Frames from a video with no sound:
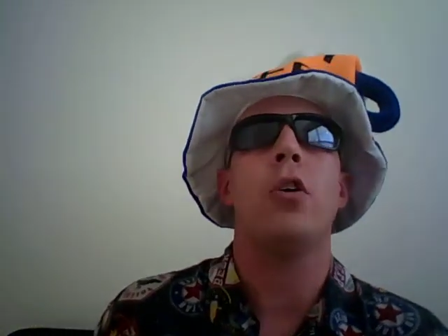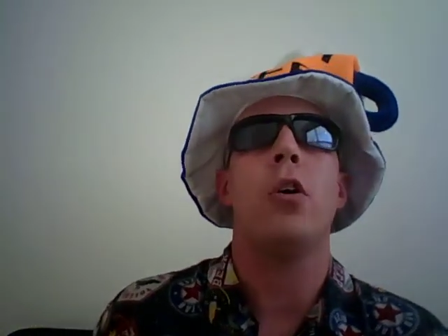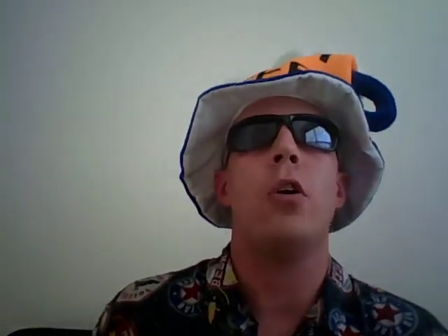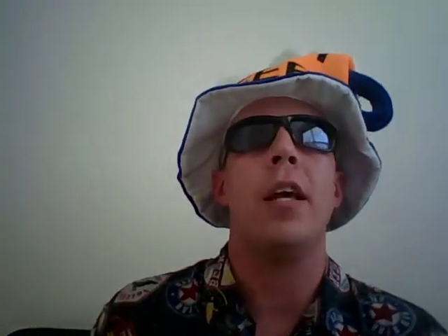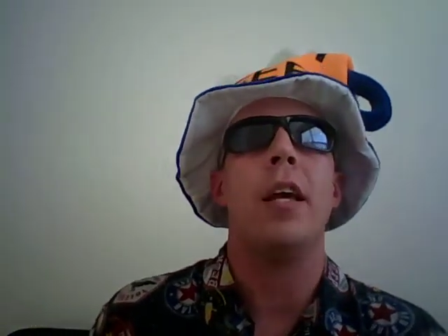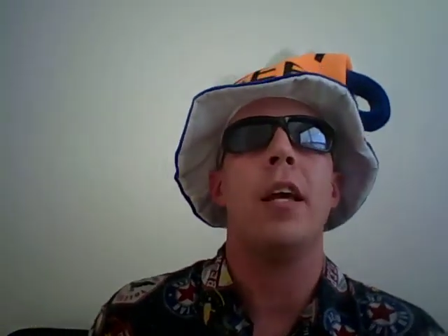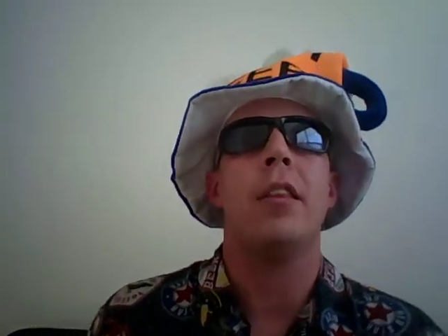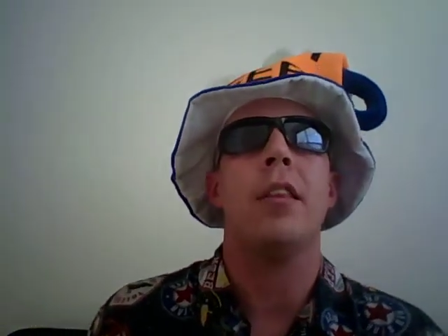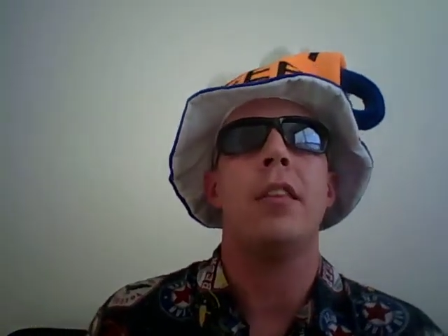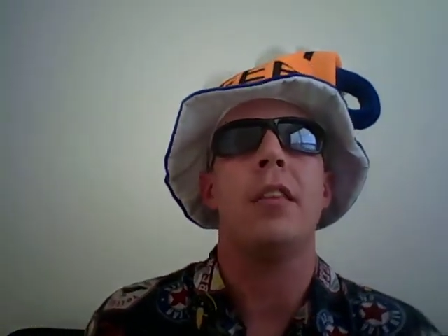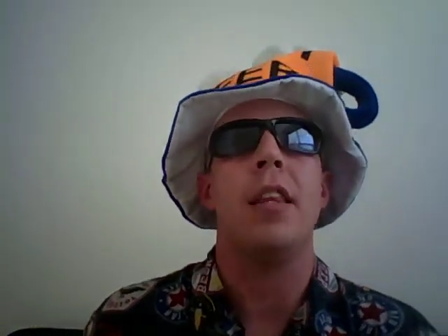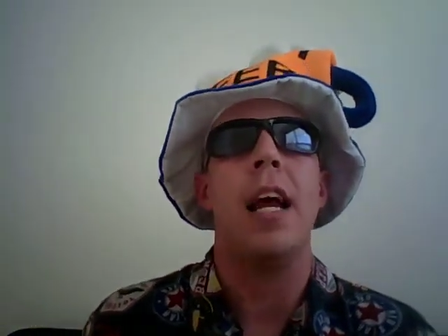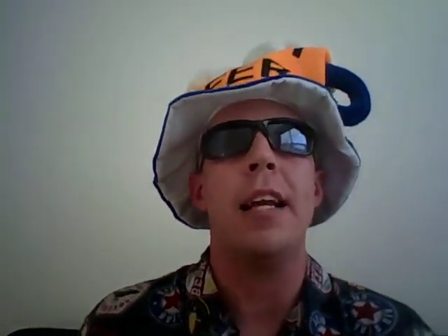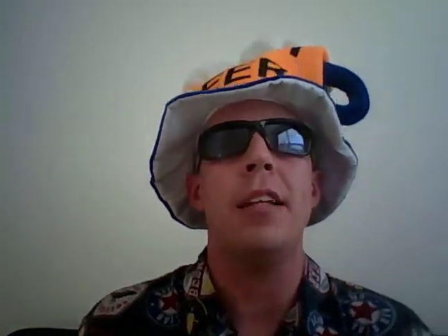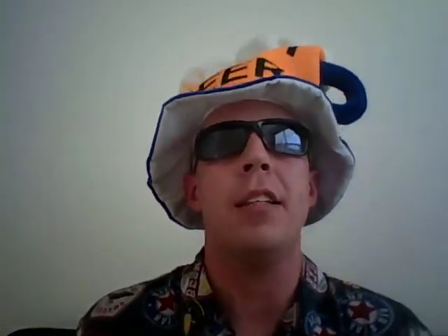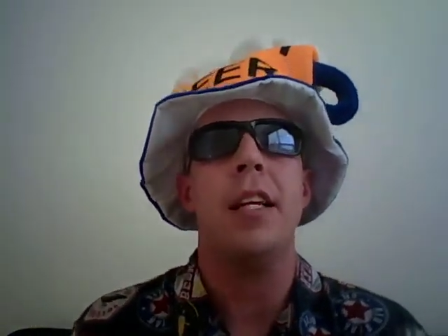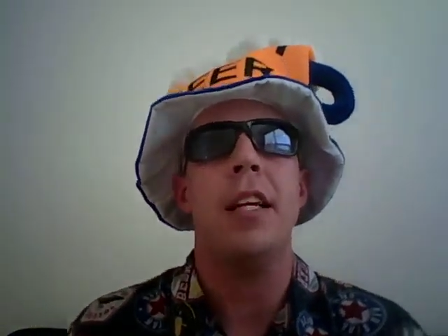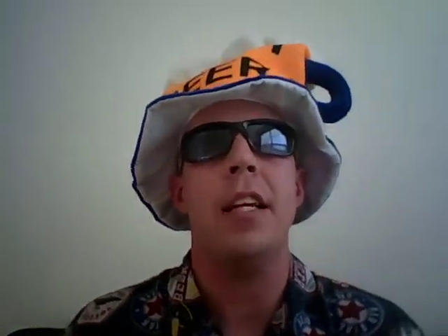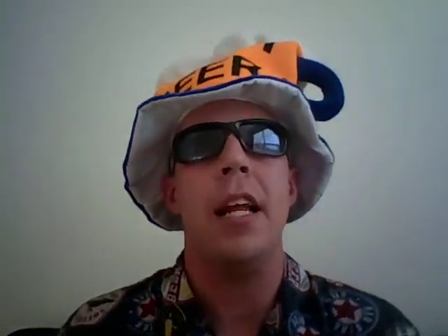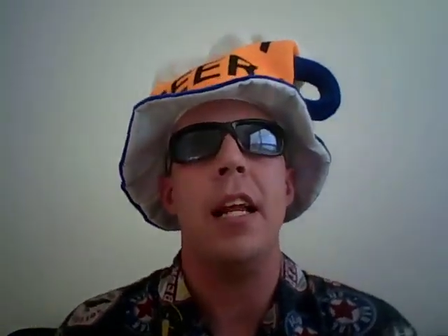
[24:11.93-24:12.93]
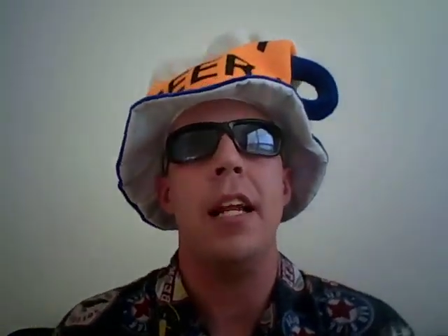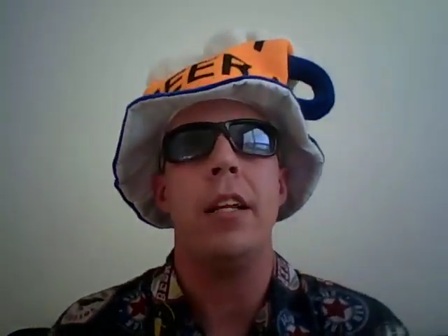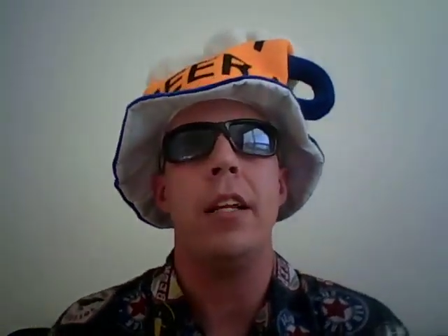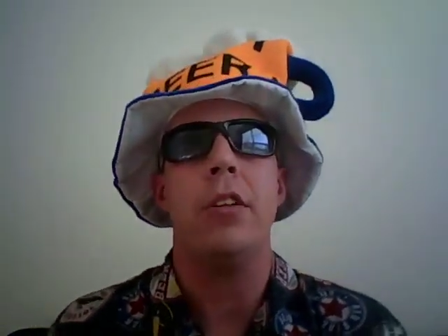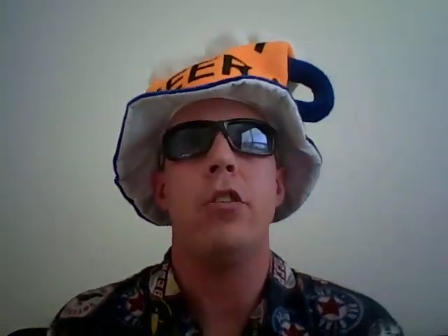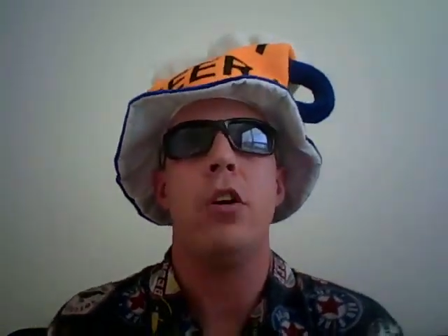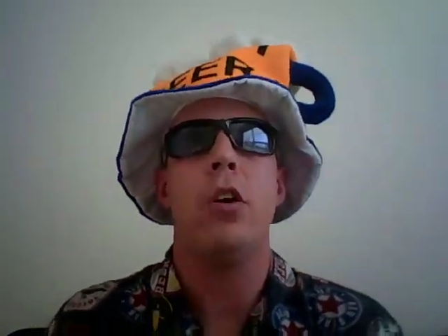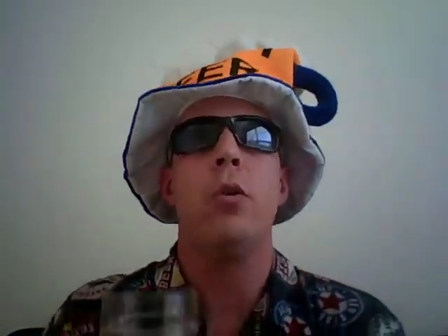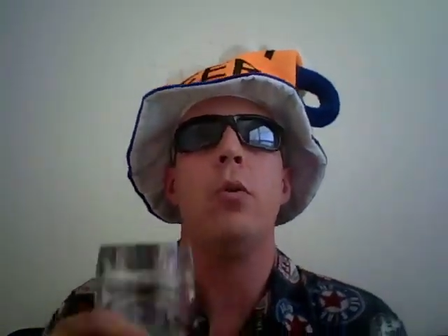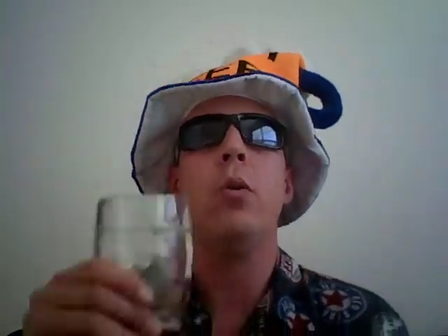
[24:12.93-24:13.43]
April 30th,
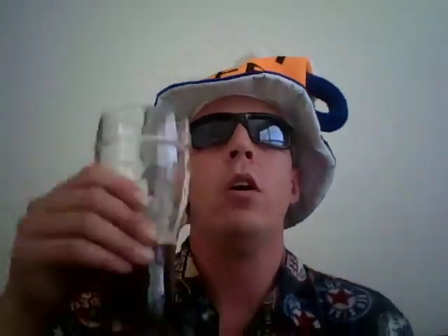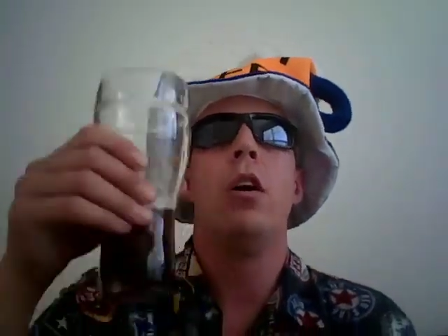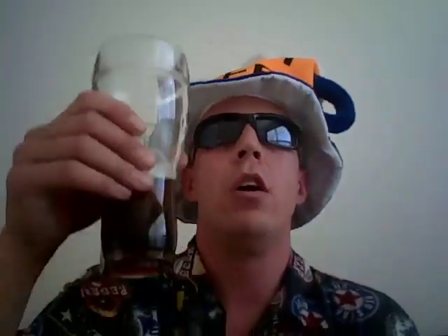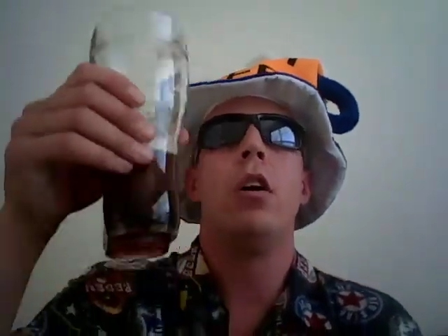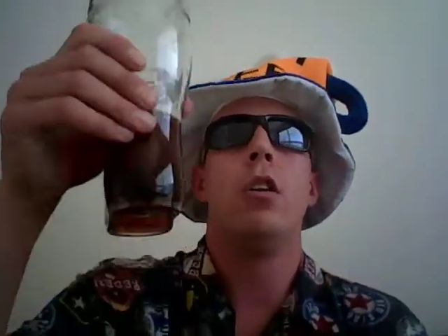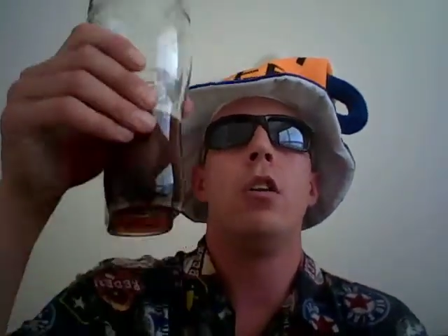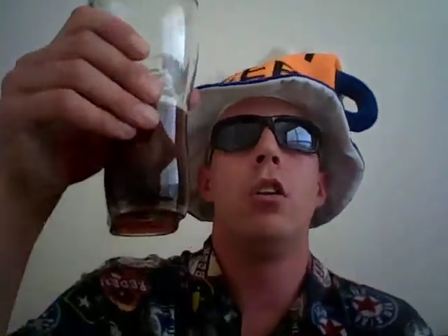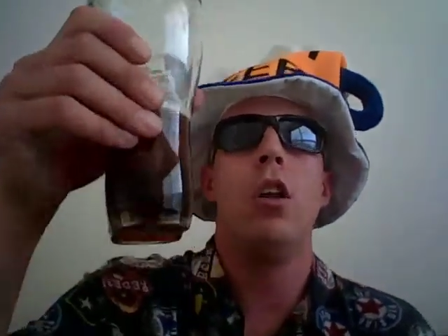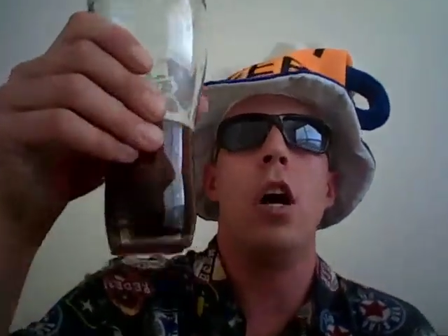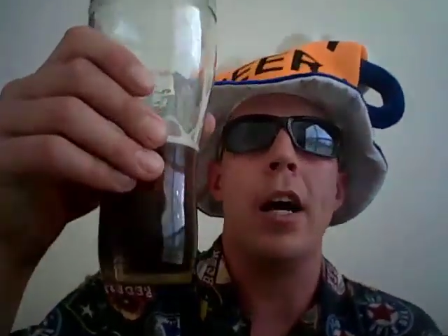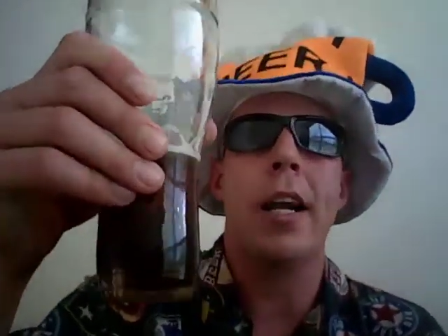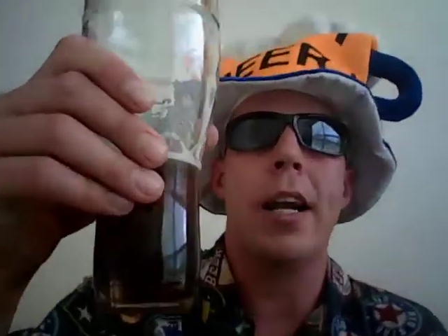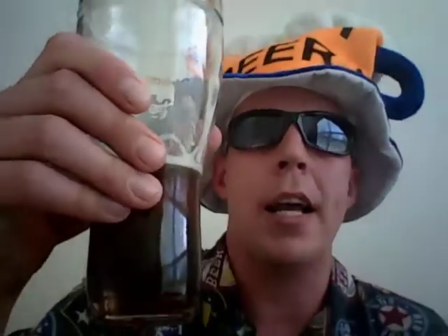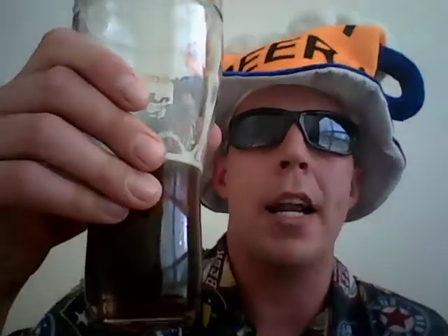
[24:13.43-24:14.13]
1982.